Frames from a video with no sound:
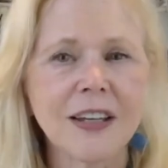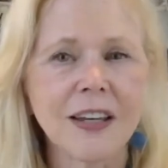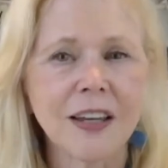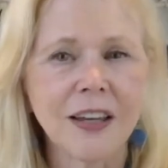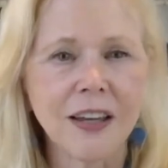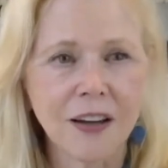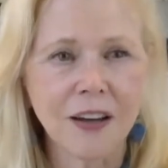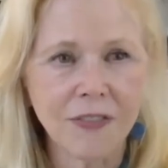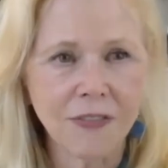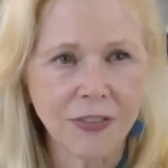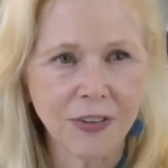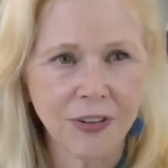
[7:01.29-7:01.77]

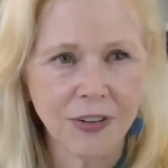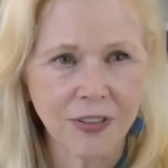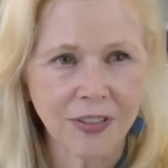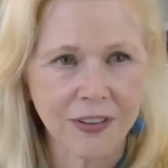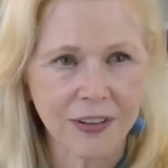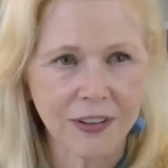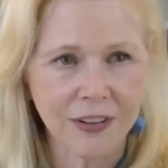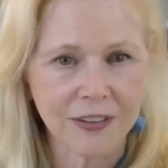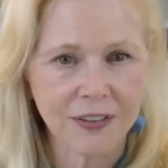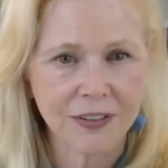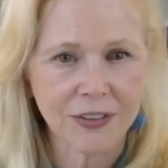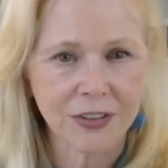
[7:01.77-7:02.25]

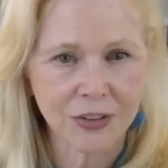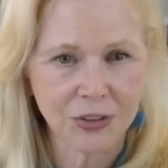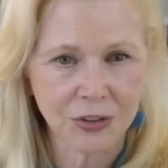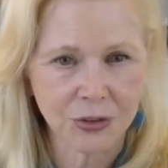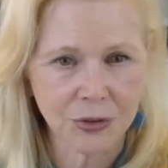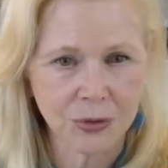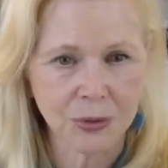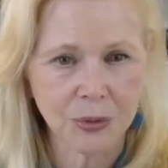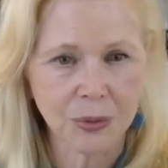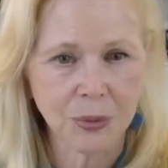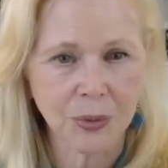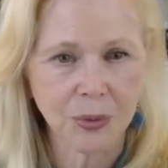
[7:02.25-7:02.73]
everything to
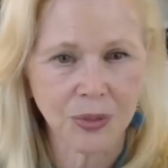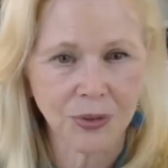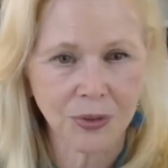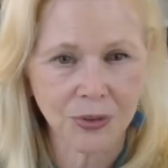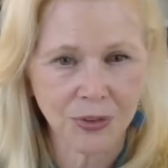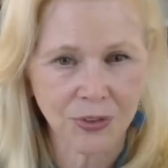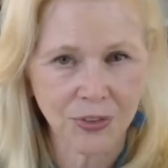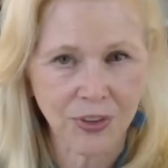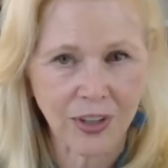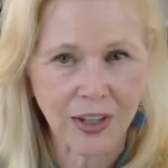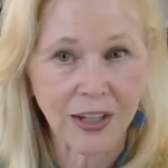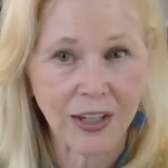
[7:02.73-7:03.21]
do with your
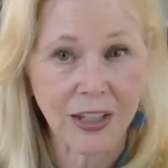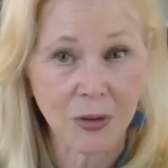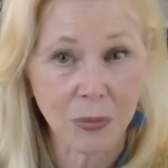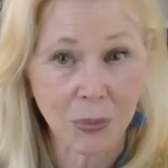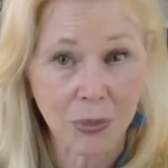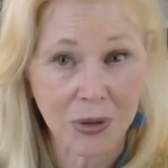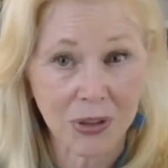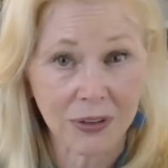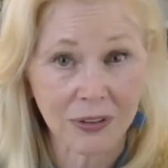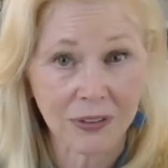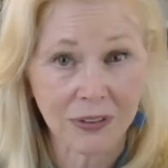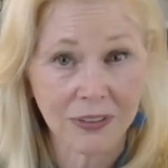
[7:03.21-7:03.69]
saggy
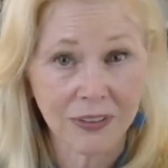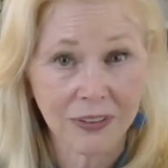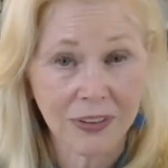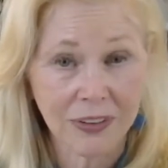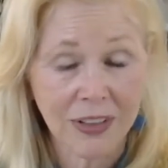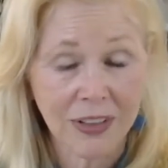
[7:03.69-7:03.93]
middle.